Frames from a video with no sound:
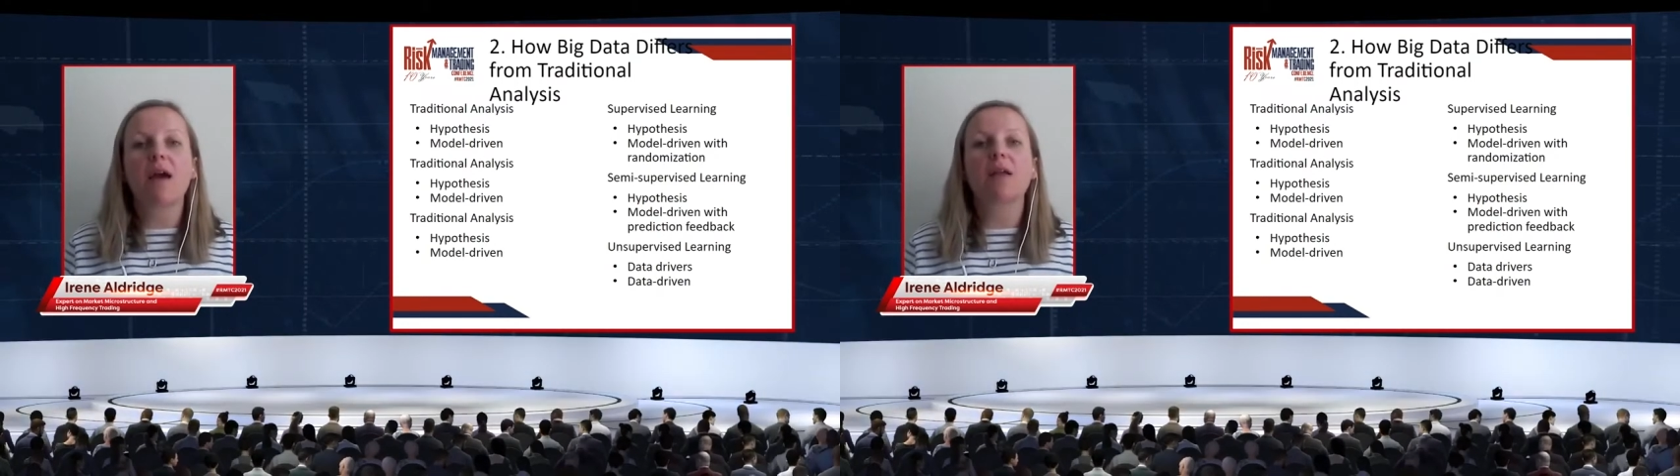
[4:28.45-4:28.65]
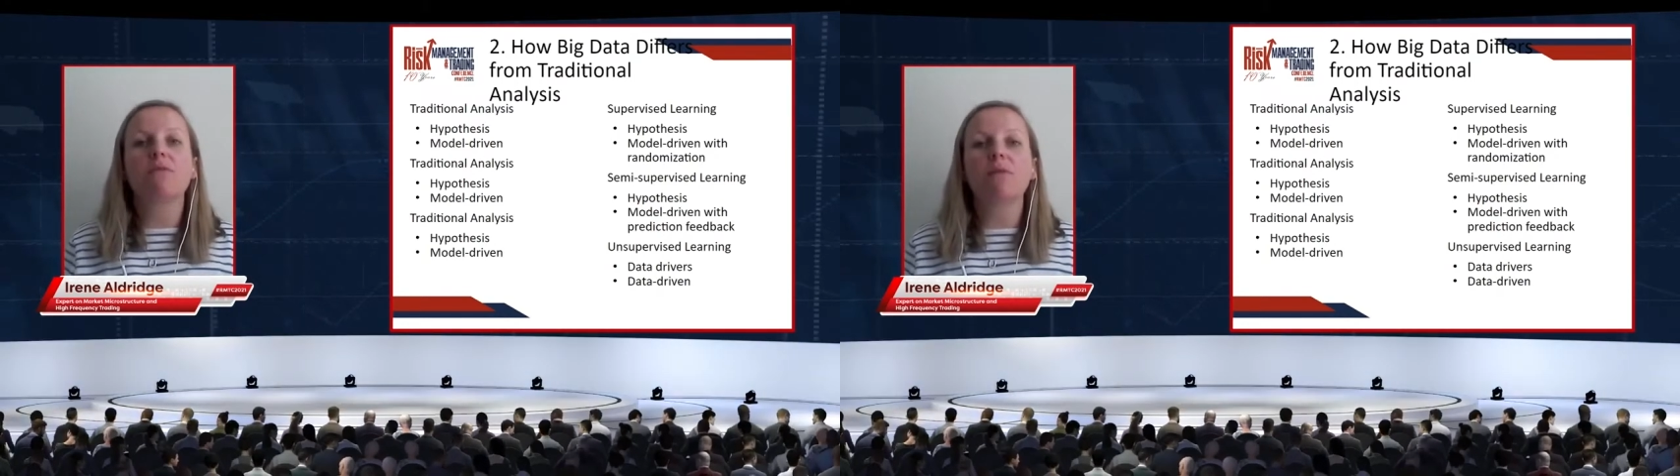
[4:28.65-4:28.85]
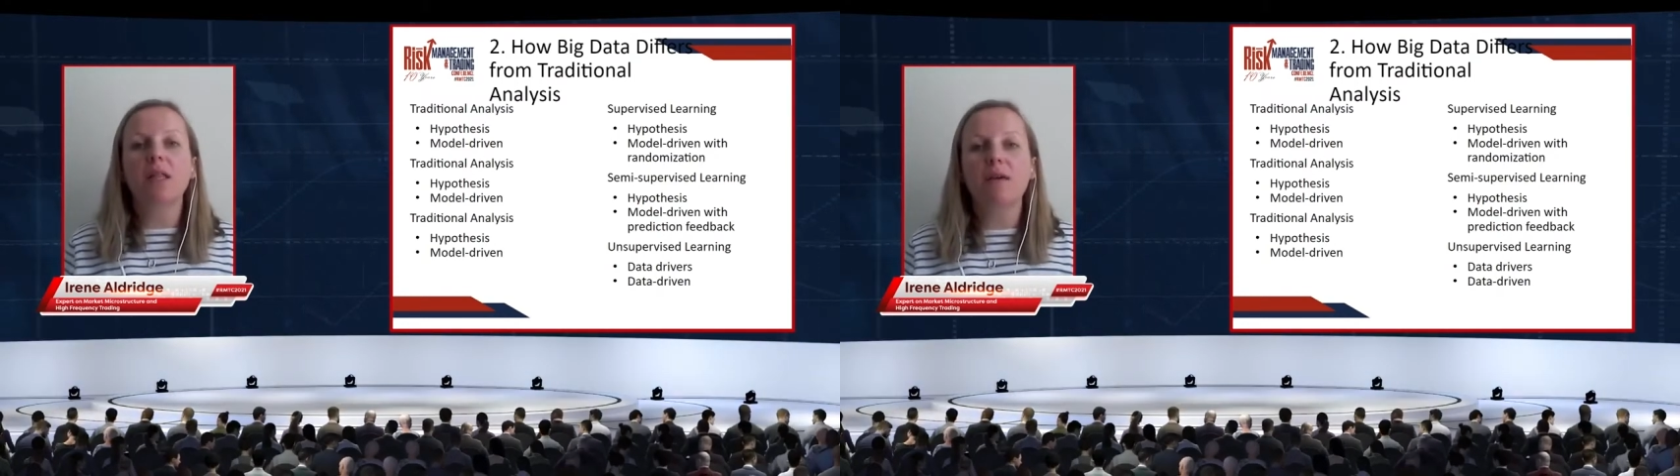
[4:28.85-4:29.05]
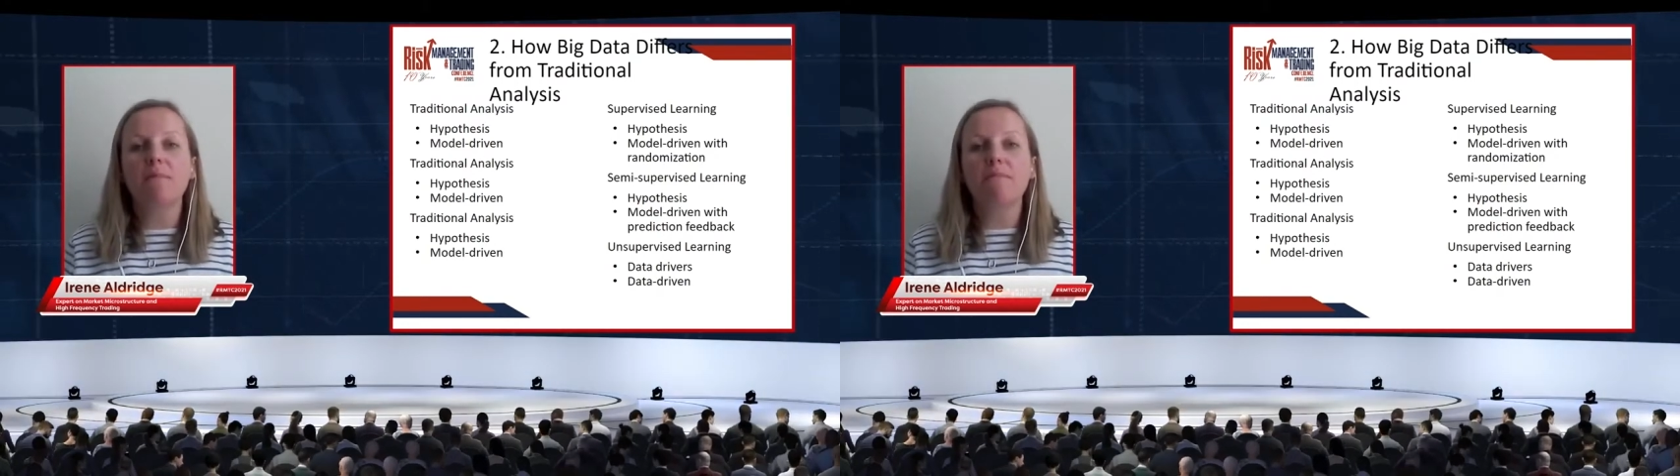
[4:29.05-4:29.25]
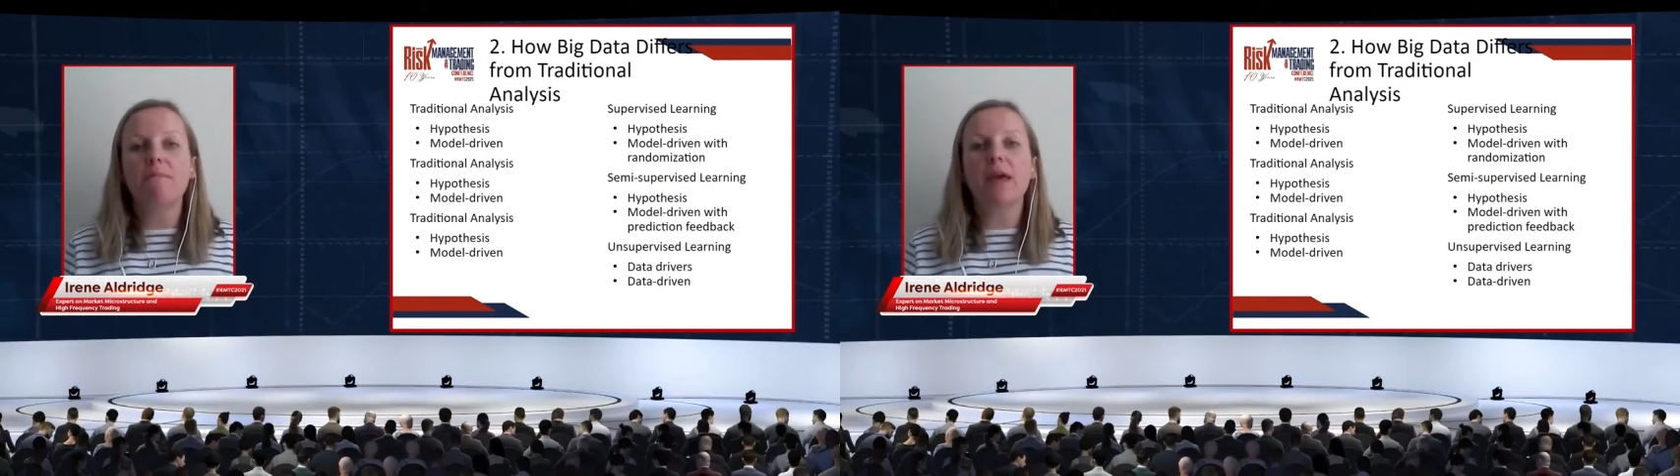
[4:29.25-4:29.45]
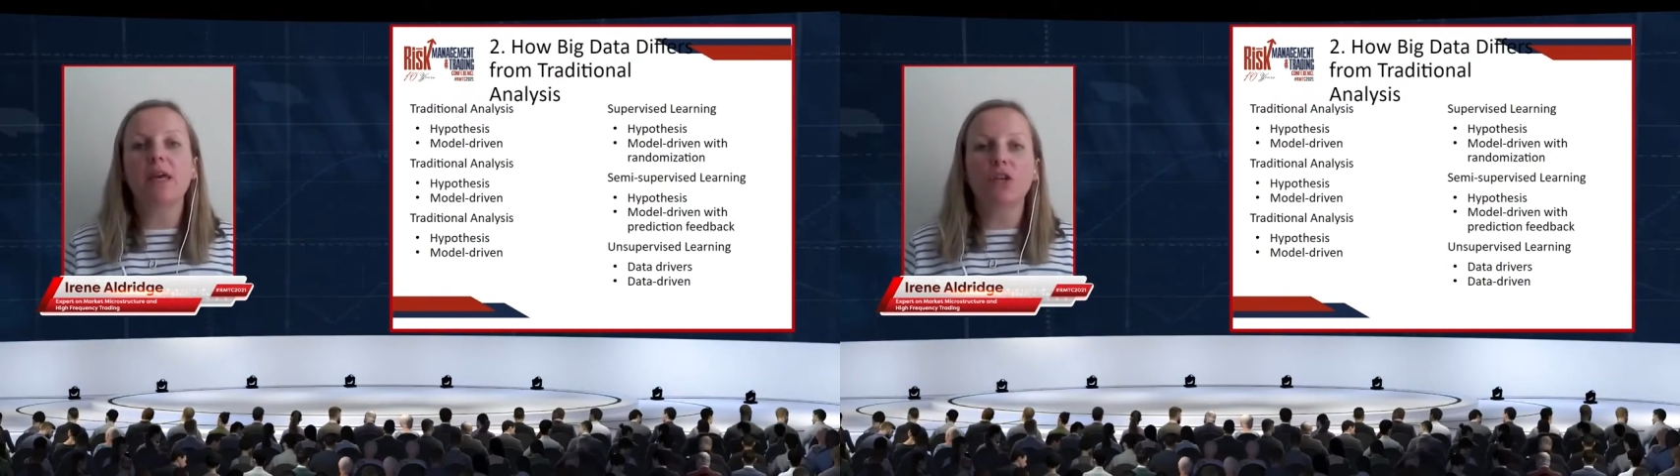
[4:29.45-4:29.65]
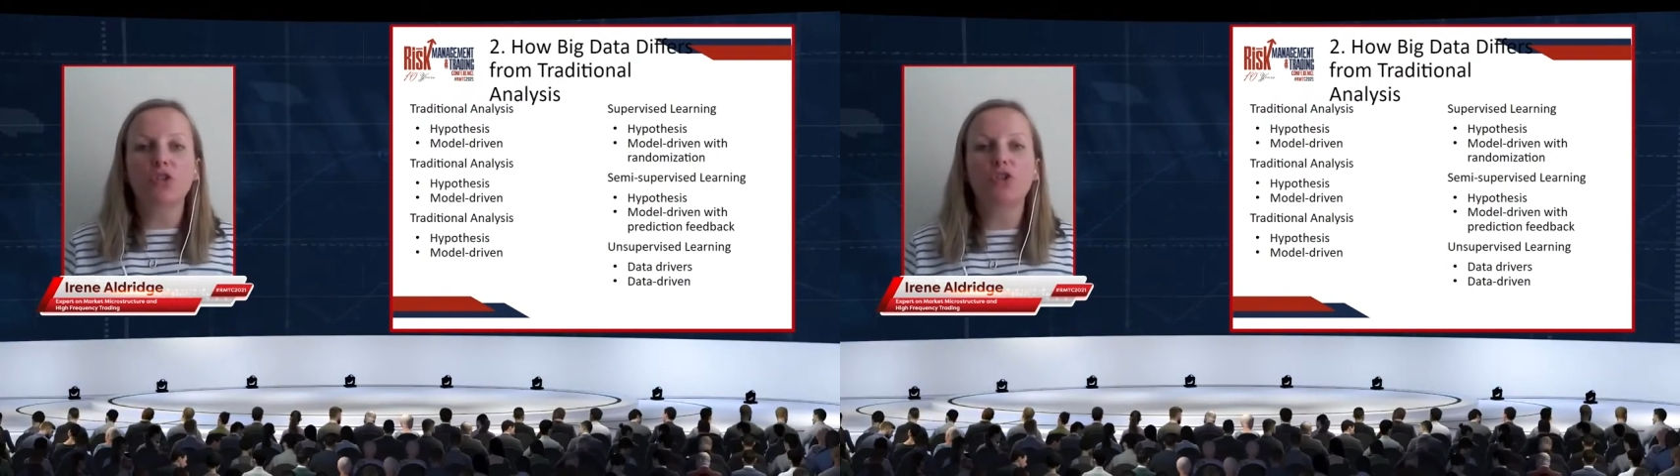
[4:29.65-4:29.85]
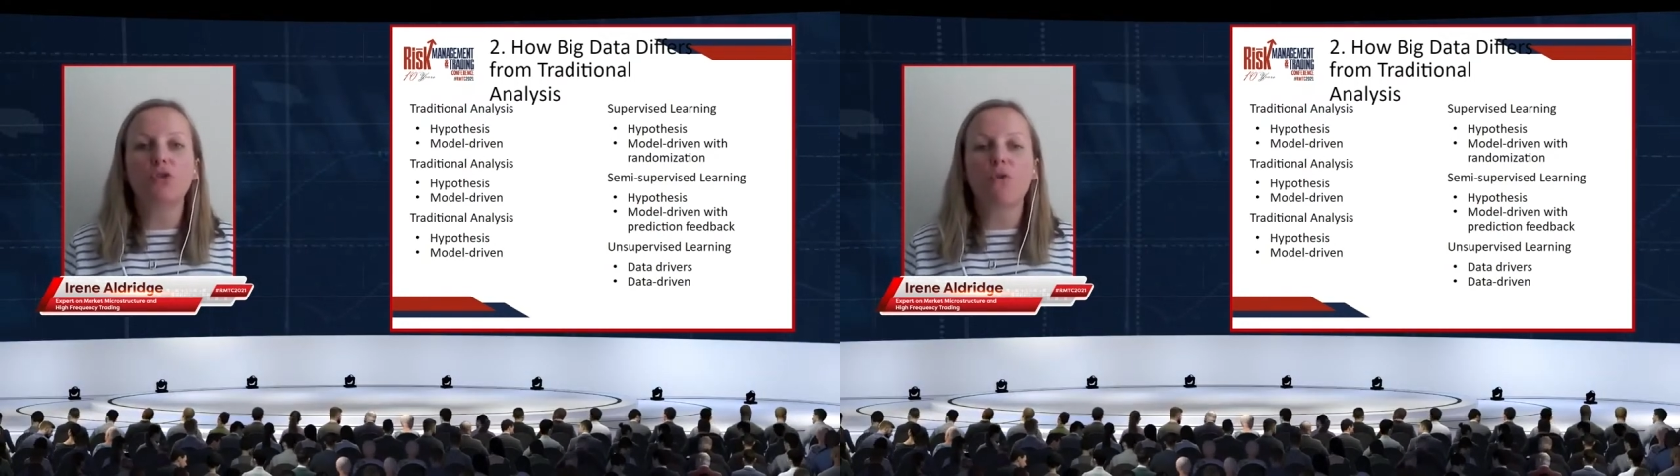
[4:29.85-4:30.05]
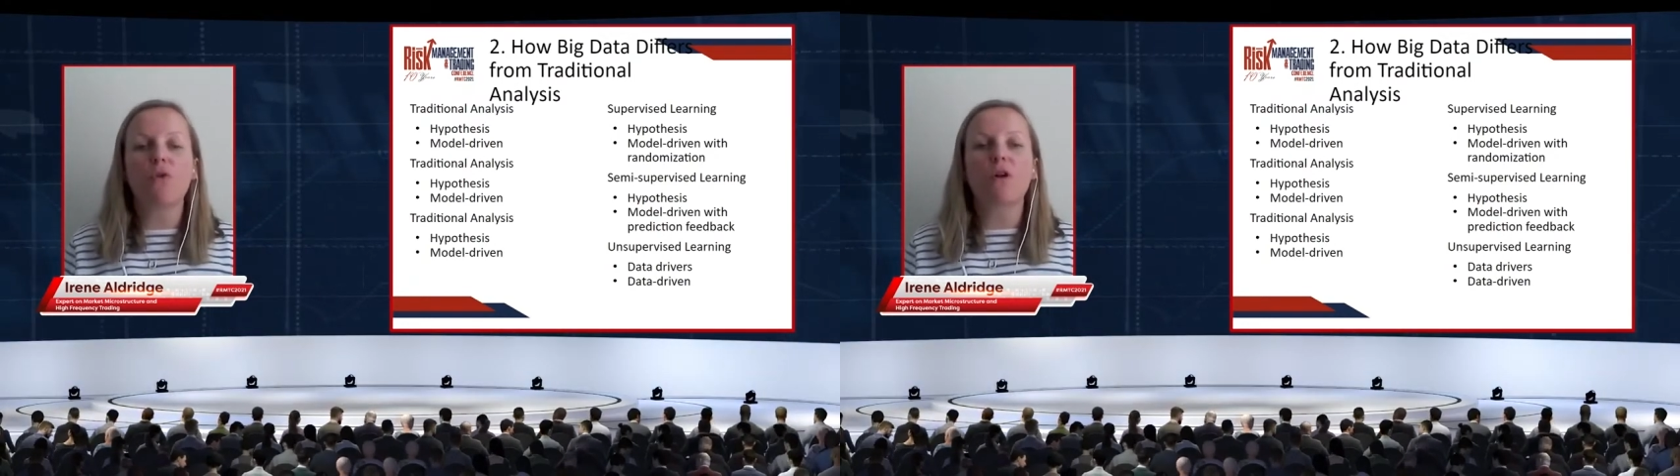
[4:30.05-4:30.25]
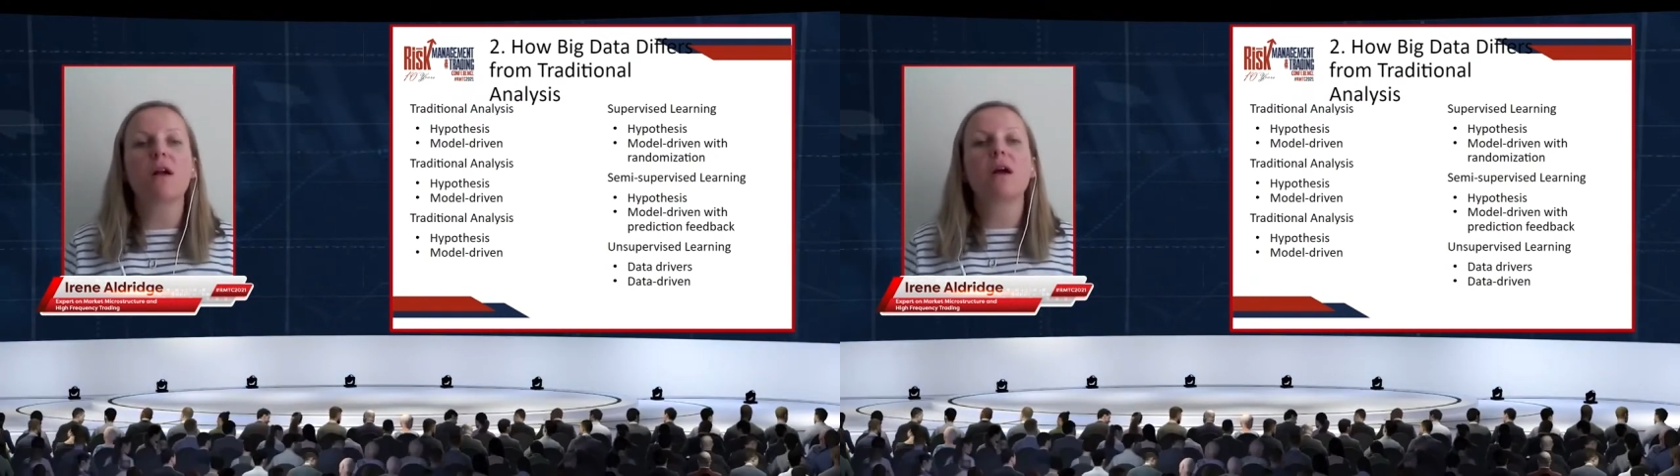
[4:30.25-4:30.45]
and really making
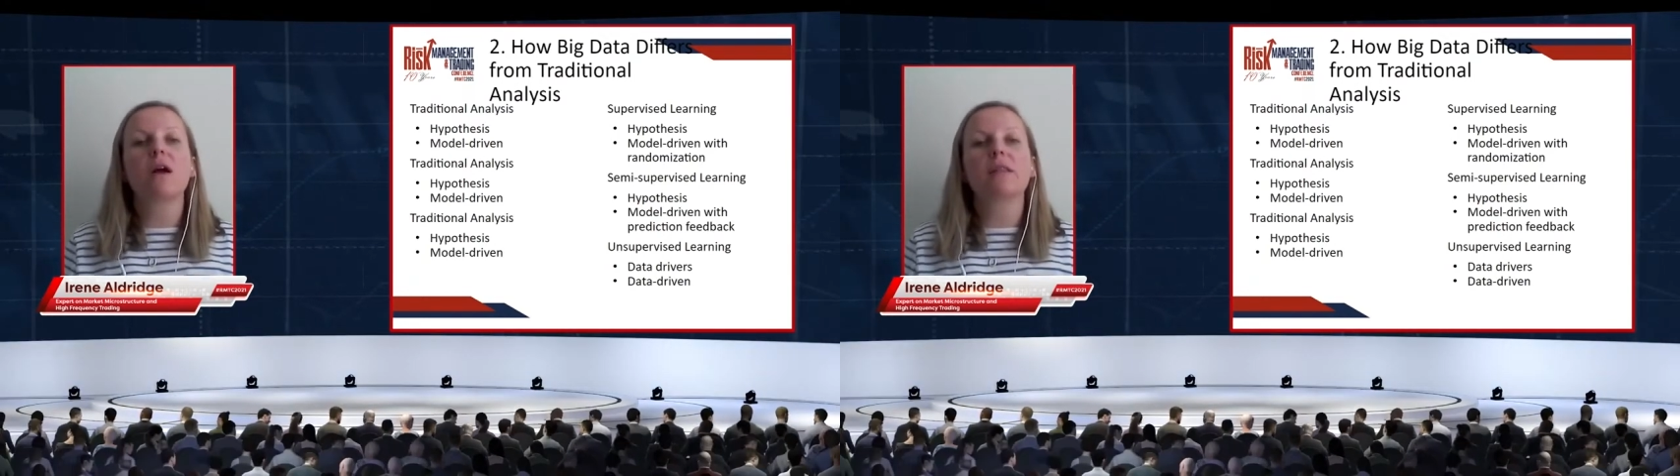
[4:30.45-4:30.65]
sure